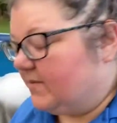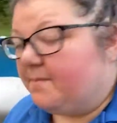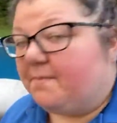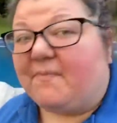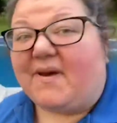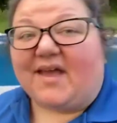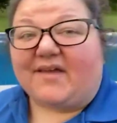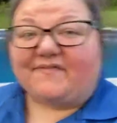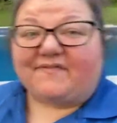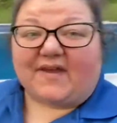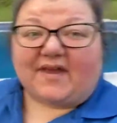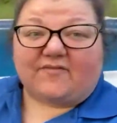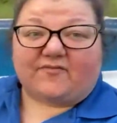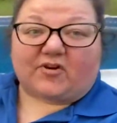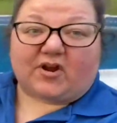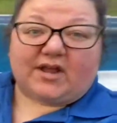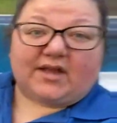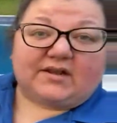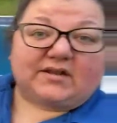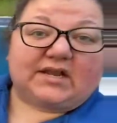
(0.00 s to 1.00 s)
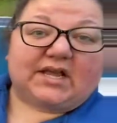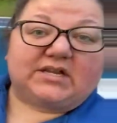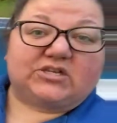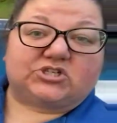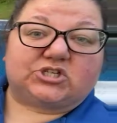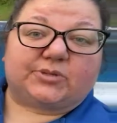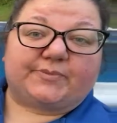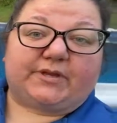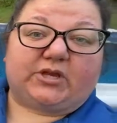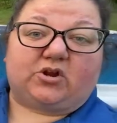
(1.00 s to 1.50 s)
my favorite, and it
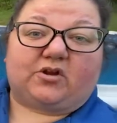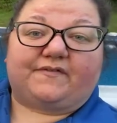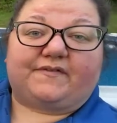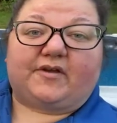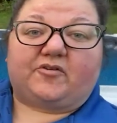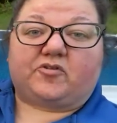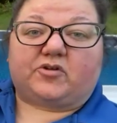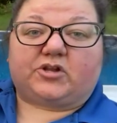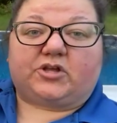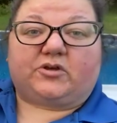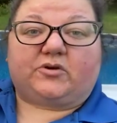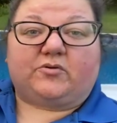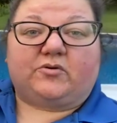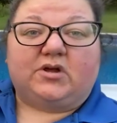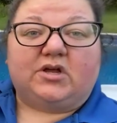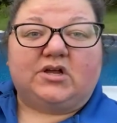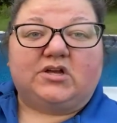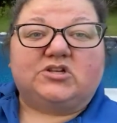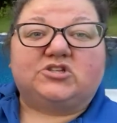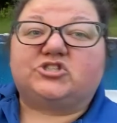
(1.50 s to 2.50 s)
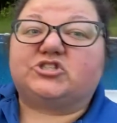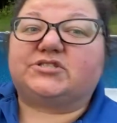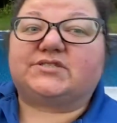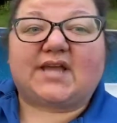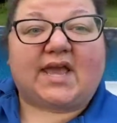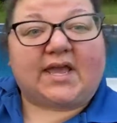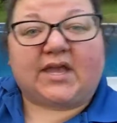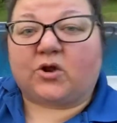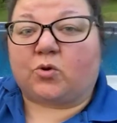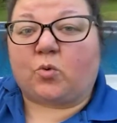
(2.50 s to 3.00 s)
should be your favorite too, just
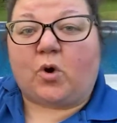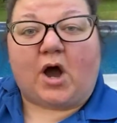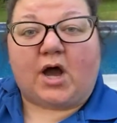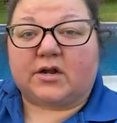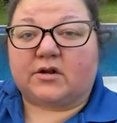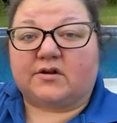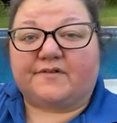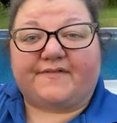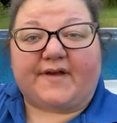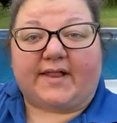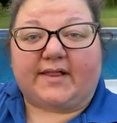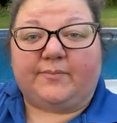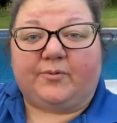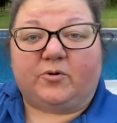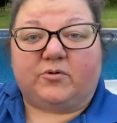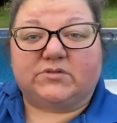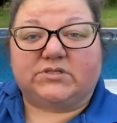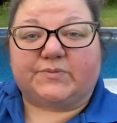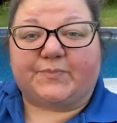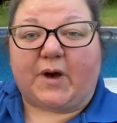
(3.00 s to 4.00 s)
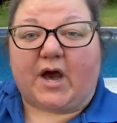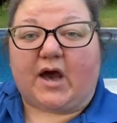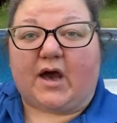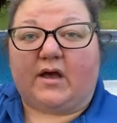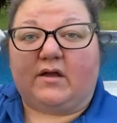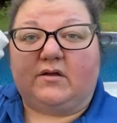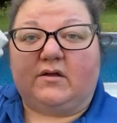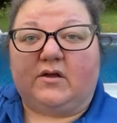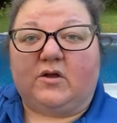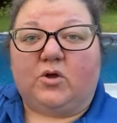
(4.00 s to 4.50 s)
take your water to Valley Pool and Spa.